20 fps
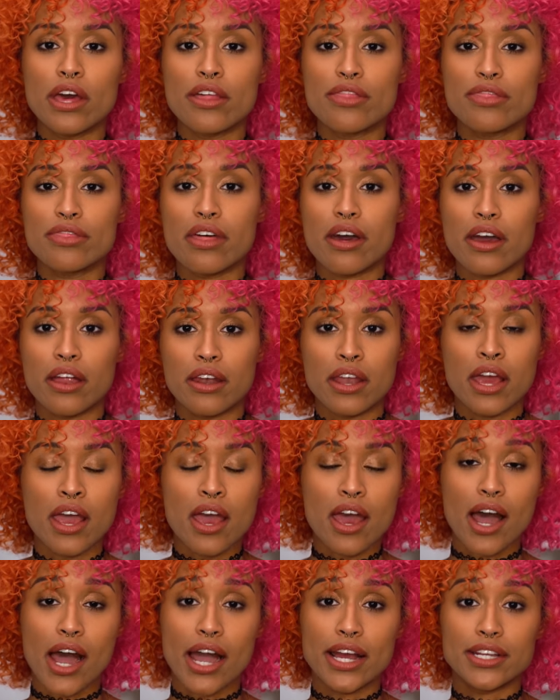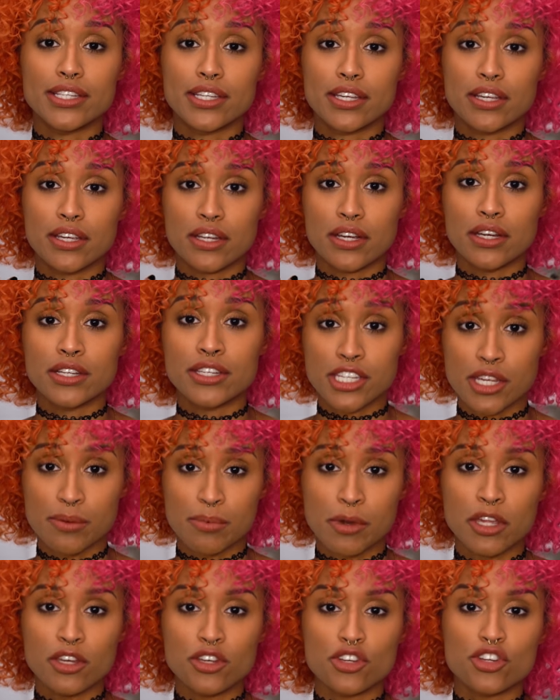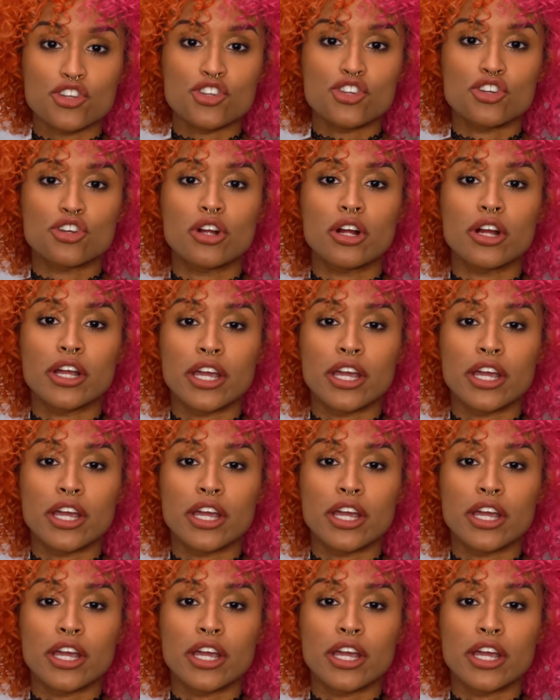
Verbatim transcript: and then I did a deep conditioner,